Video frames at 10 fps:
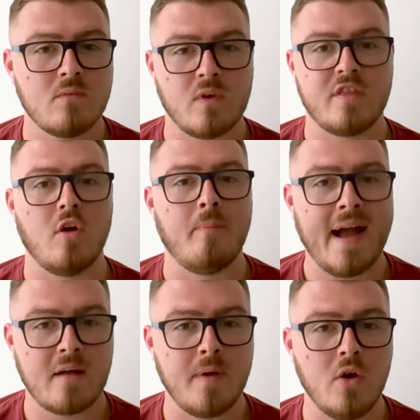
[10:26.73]
with no
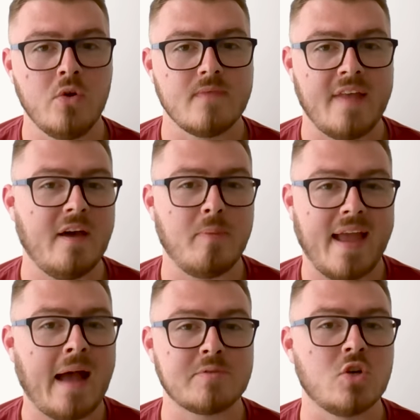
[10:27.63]
backbone, and there'll be
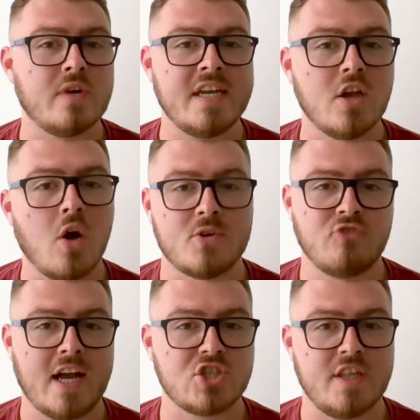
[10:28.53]
absolutely no
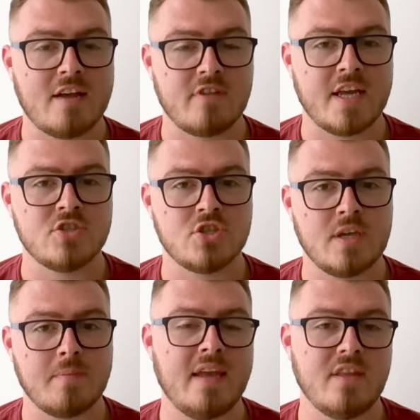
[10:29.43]
attraction in that
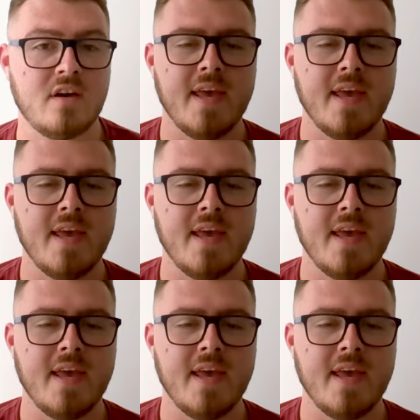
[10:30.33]
relationship either.